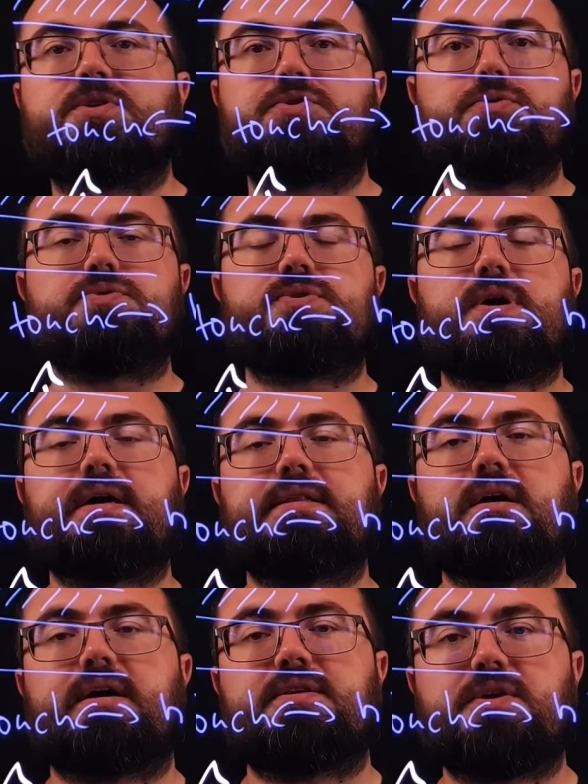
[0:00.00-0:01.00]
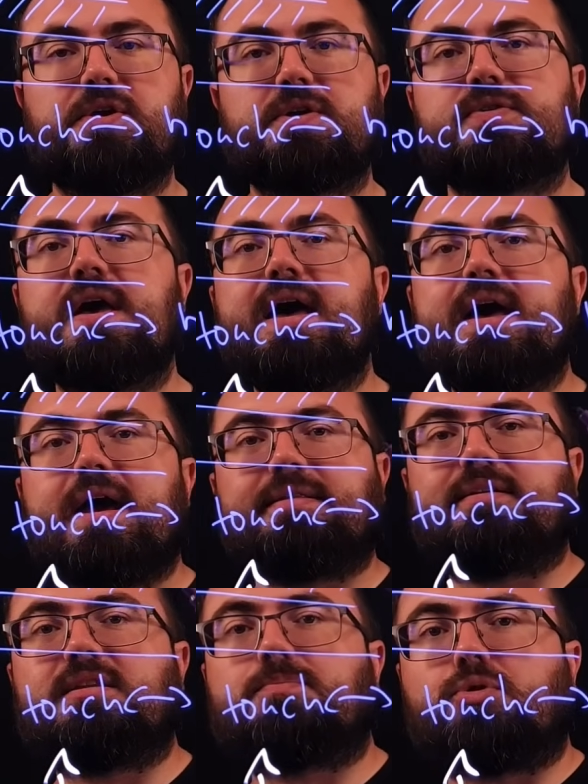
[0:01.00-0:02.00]
the two sideline here
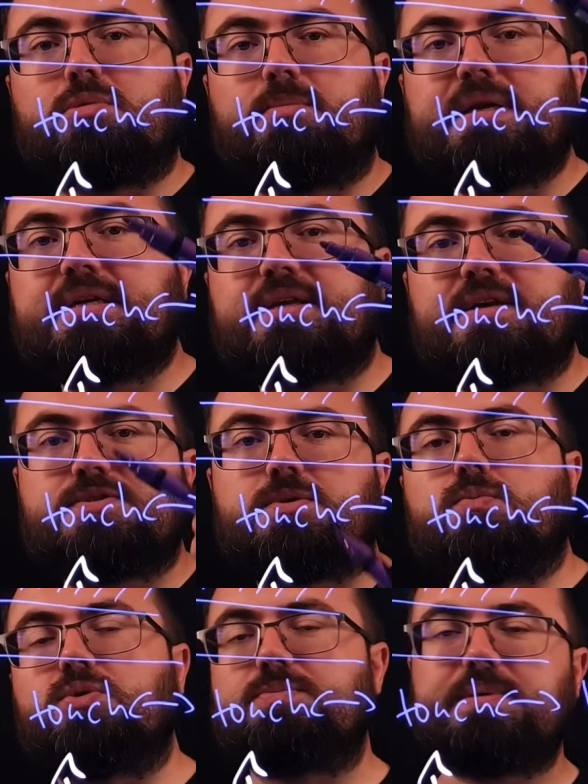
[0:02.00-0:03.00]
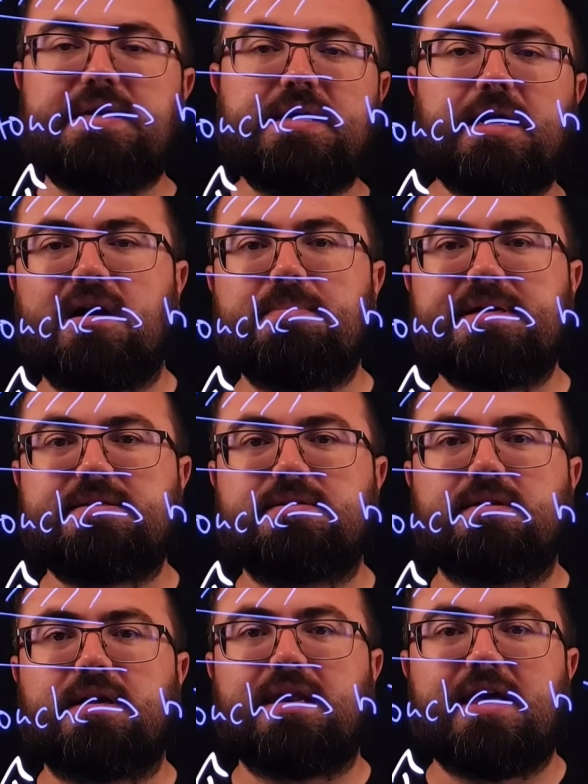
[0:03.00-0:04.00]
and then the probabilities would be a bit
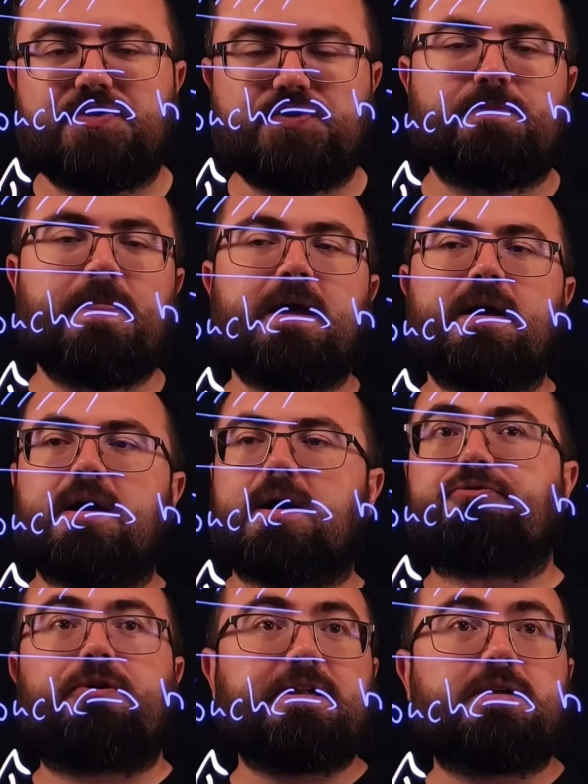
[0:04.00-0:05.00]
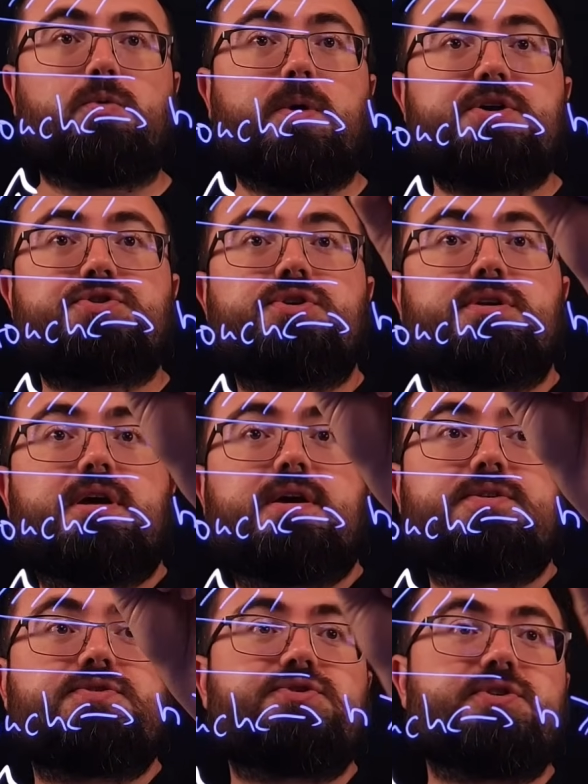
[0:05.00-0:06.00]
less final question
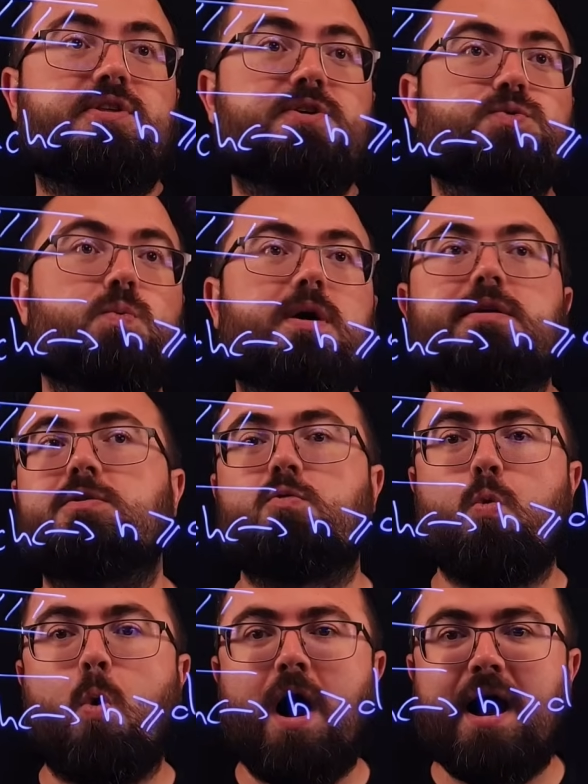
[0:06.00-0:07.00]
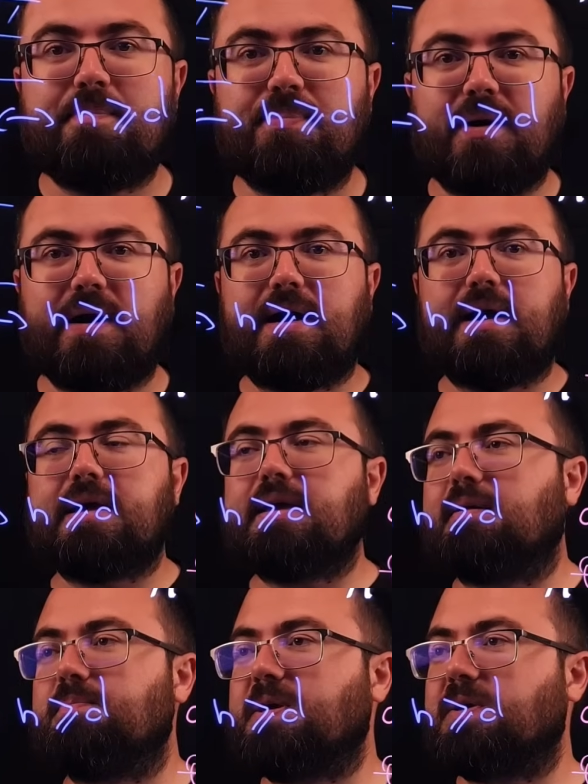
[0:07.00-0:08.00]
is this one why
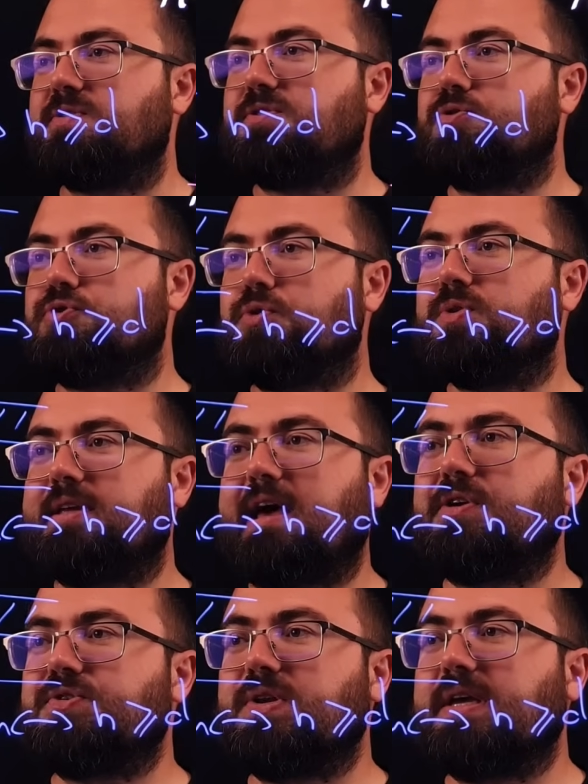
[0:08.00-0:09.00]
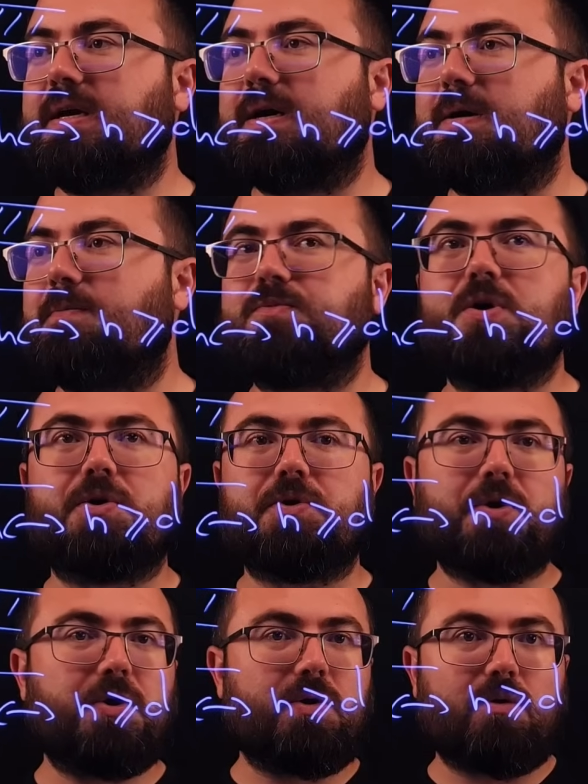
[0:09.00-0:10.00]
pi uh, because it shouldn't actually um,
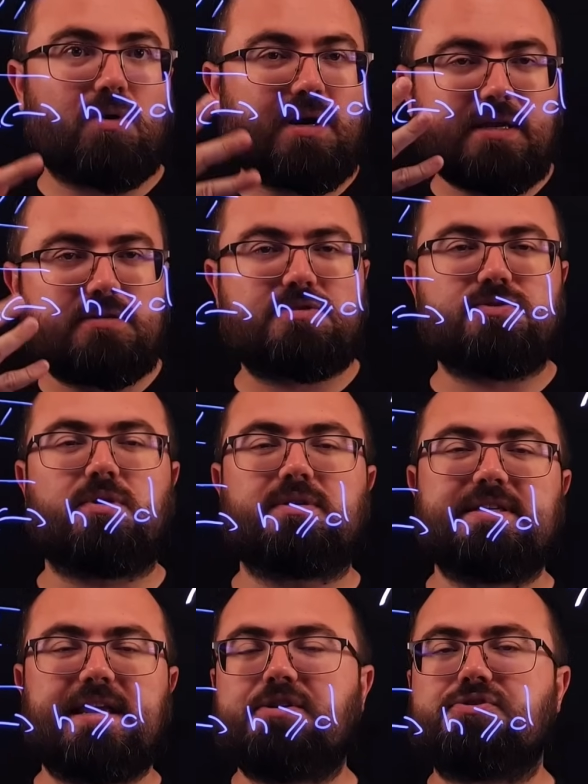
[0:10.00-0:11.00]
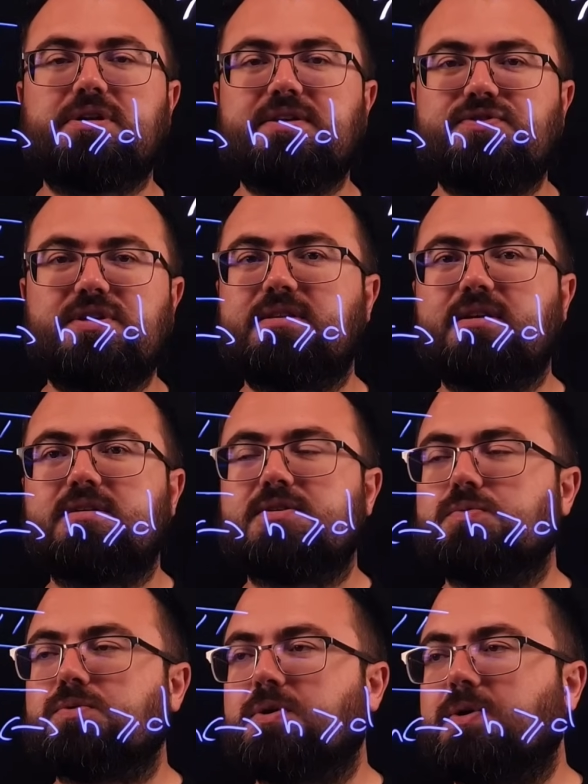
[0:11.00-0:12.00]
occur or it's not naturally seen that
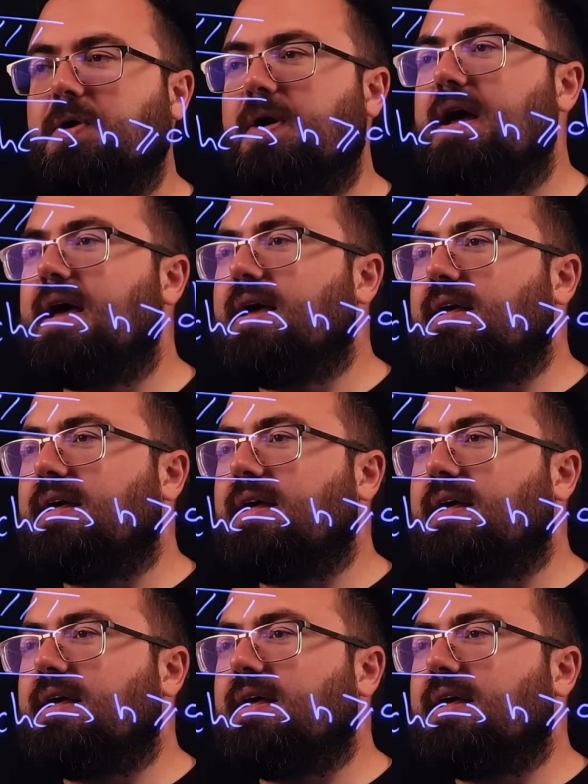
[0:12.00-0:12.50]
this would occur